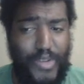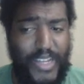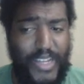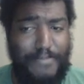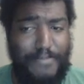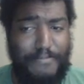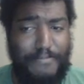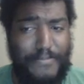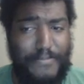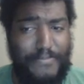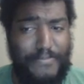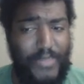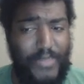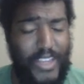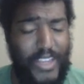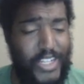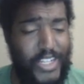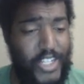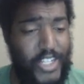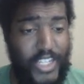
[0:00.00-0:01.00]
but
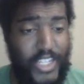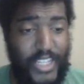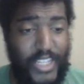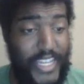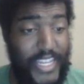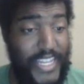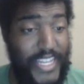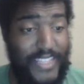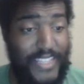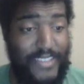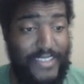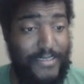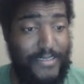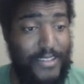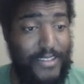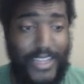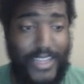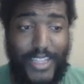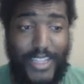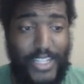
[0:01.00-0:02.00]
Gillette
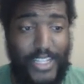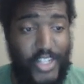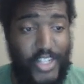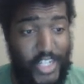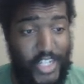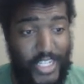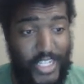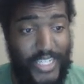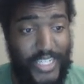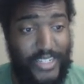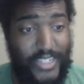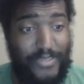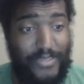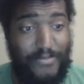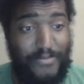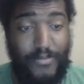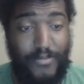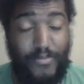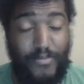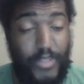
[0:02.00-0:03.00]
looking legit,
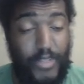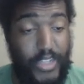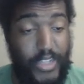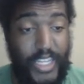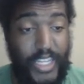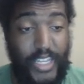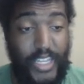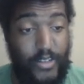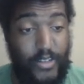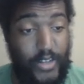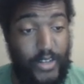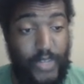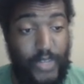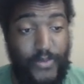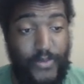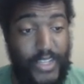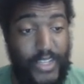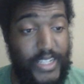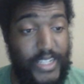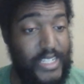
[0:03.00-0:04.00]
playing good
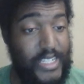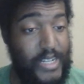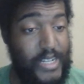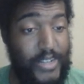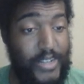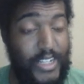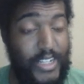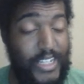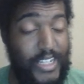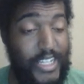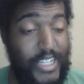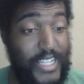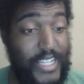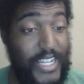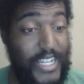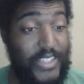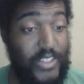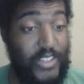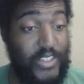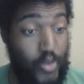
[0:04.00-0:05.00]
defense and everything
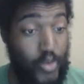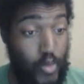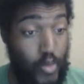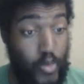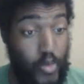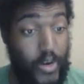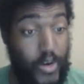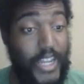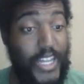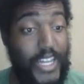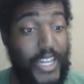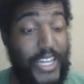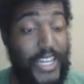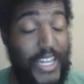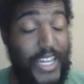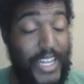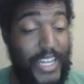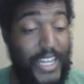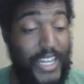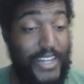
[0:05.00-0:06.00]
like that,
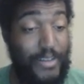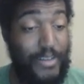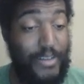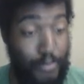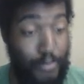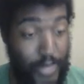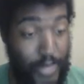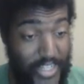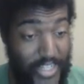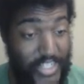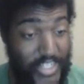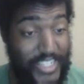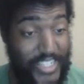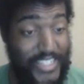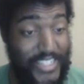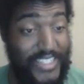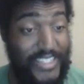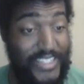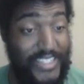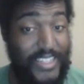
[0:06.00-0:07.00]
scoring in
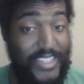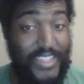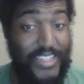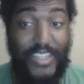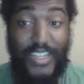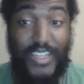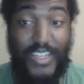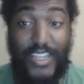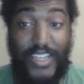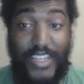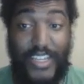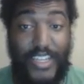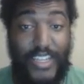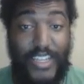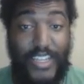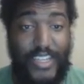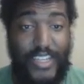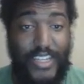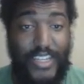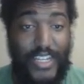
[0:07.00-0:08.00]
bunches.
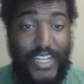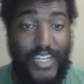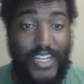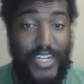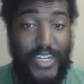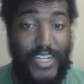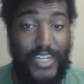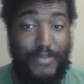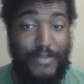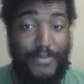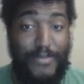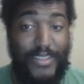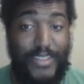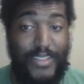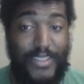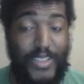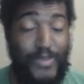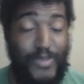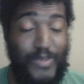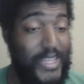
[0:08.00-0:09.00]

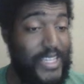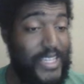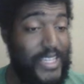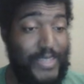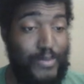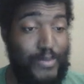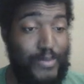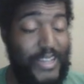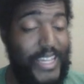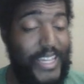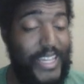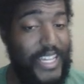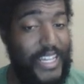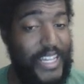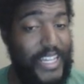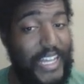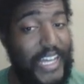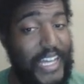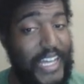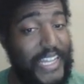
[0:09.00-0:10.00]
Um, Topeka's
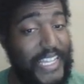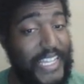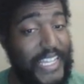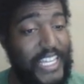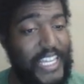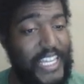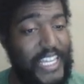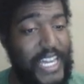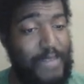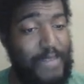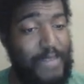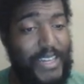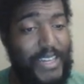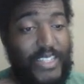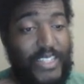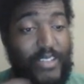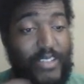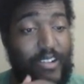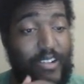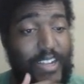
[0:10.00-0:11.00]
playing a non-league game
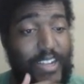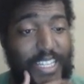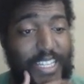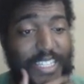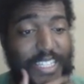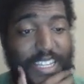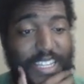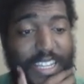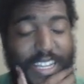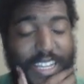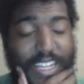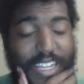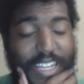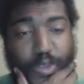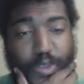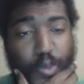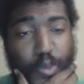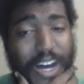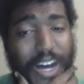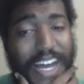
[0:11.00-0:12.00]
against Arlington.
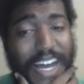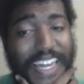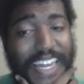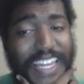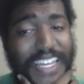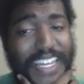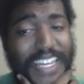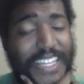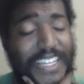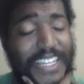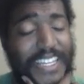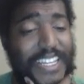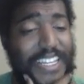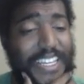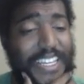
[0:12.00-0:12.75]
That's why